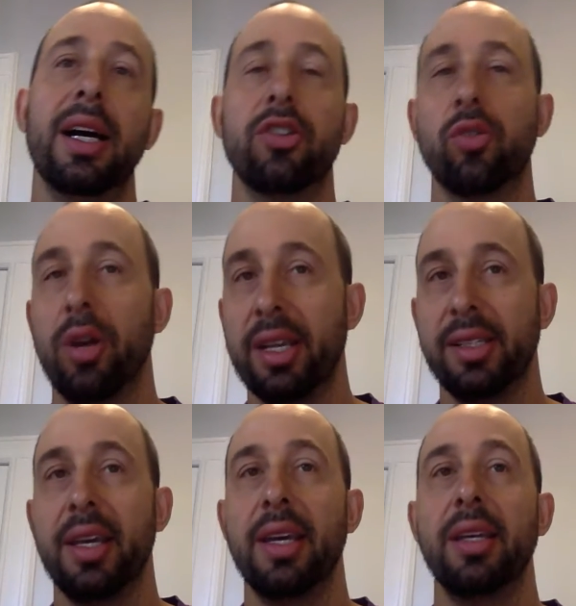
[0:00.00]
short
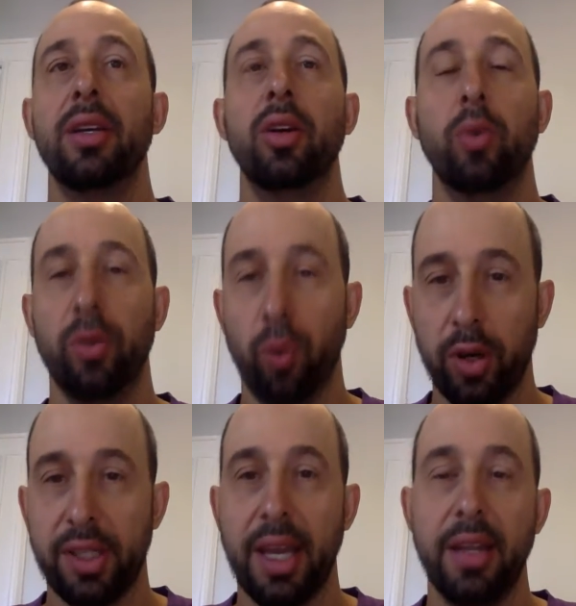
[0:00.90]
essay with
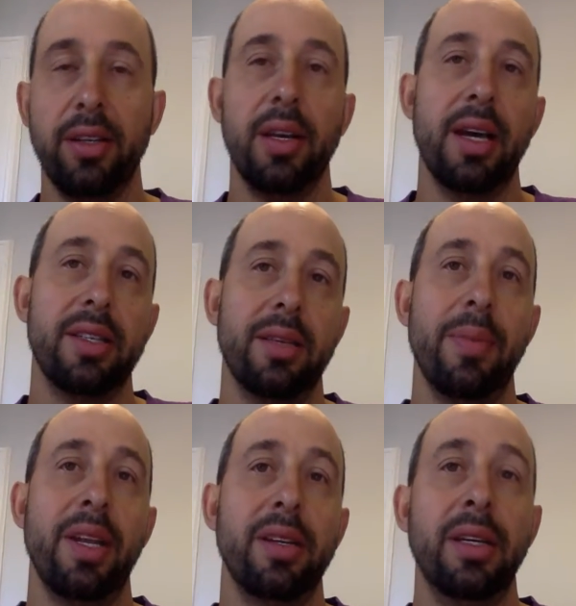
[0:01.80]
works cited
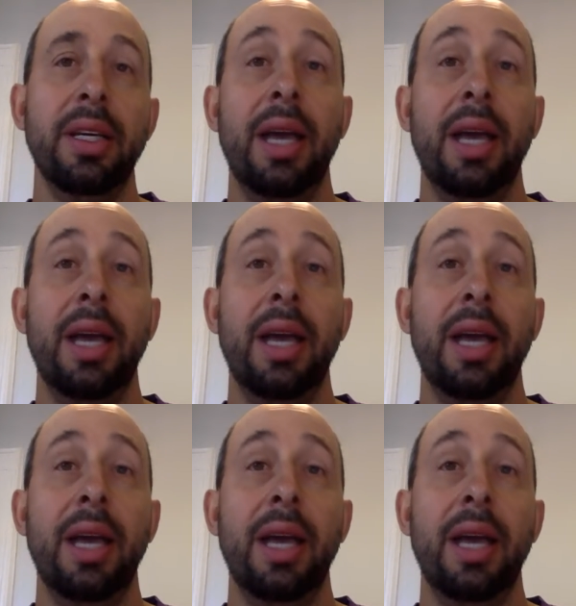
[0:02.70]
submitted